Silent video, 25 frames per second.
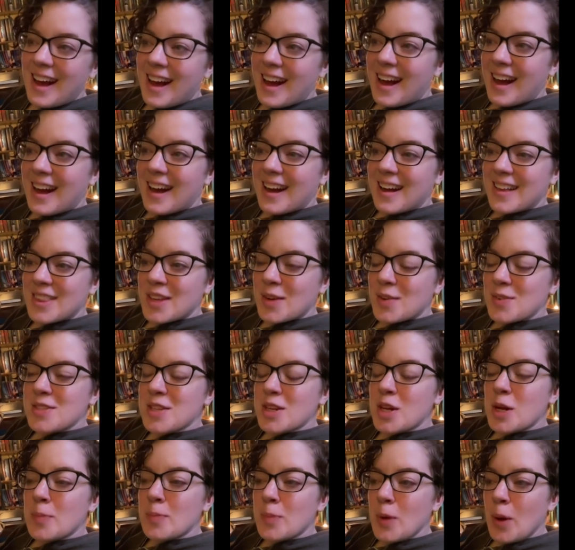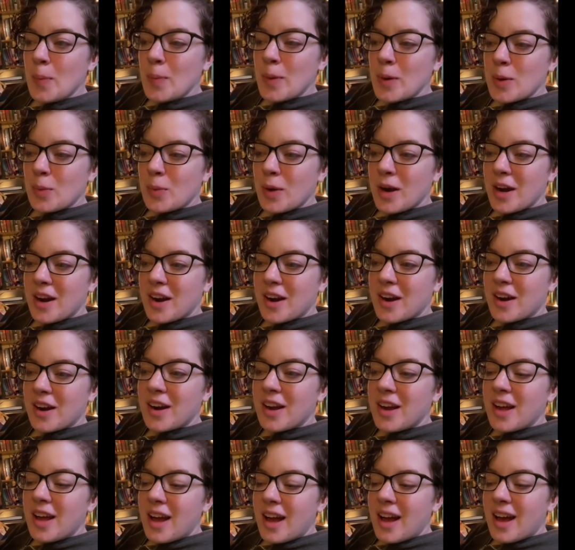Uh, there was like a moment where
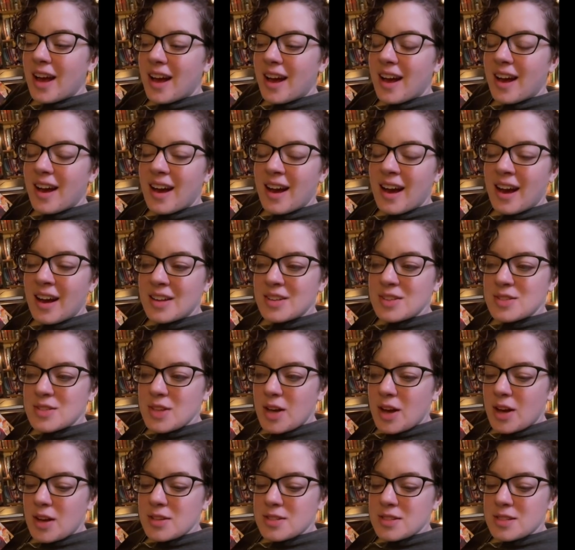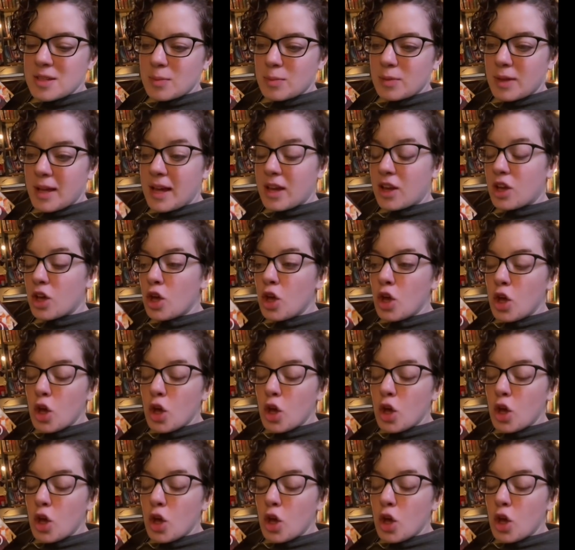uh, Hunt saw some like